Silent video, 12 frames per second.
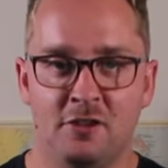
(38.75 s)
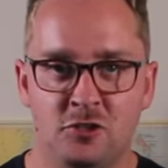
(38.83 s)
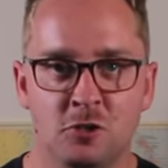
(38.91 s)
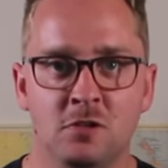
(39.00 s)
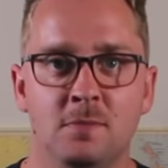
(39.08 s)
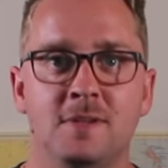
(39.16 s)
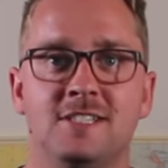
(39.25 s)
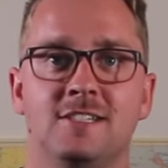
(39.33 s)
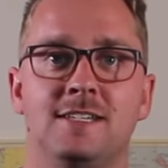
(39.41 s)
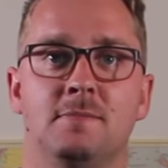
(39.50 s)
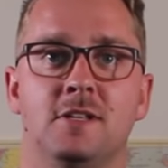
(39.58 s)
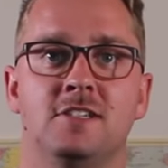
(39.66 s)
And the tulip is a
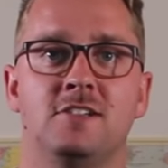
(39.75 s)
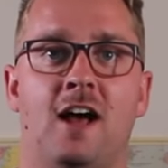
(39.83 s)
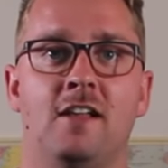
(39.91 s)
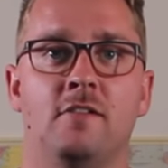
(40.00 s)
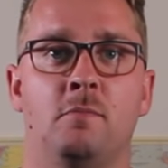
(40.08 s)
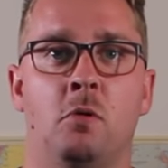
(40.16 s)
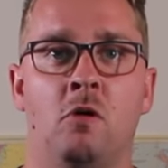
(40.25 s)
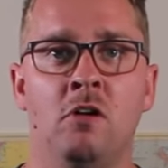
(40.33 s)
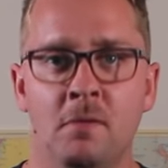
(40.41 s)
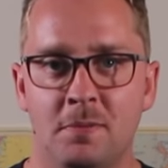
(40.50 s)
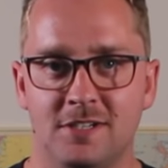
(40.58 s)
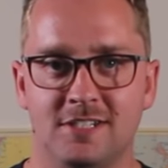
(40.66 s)
similar style of
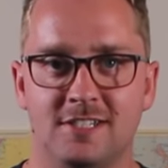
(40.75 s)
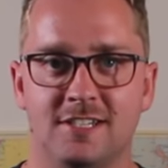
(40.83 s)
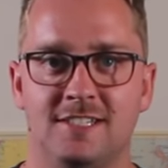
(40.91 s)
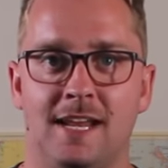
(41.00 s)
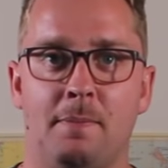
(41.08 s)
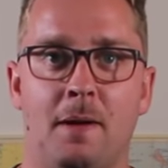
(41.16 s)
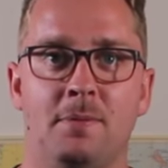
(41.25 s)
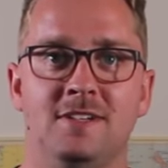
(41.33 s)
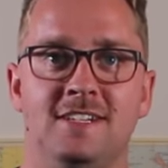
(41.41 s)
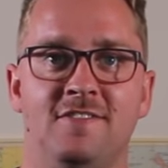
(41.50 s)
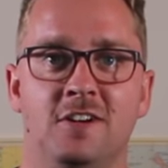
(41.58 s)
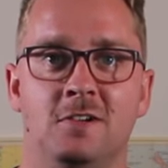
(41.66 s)
pour, but just a step up
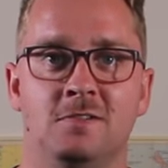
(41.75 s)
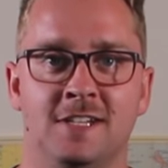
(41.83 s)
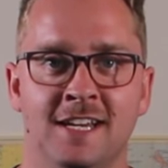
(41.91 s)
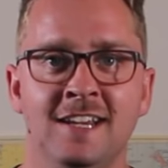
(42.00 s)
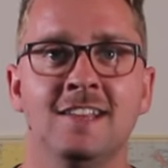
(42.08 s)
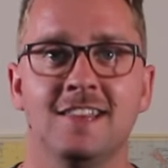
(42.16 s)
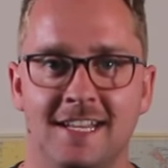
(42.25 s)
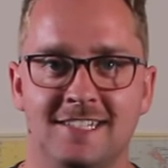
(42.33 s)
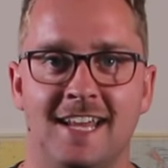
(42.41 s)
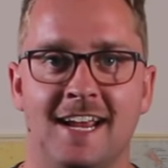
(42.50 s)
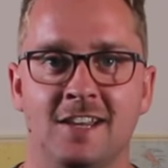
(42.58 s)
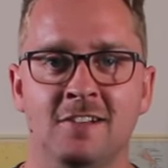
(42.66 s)
in difficulty.
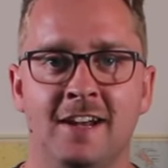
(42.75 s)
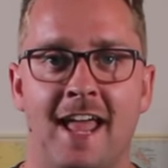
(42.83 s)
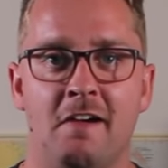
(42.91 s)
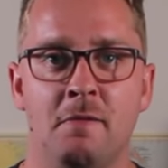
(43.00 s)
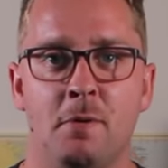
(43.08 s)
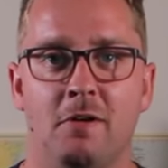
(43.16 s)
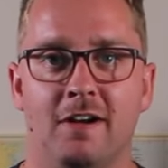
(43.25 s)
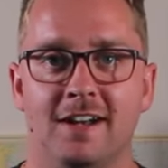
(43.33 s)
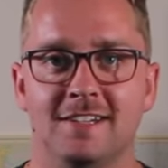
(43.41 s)
Let's take a look at how we pour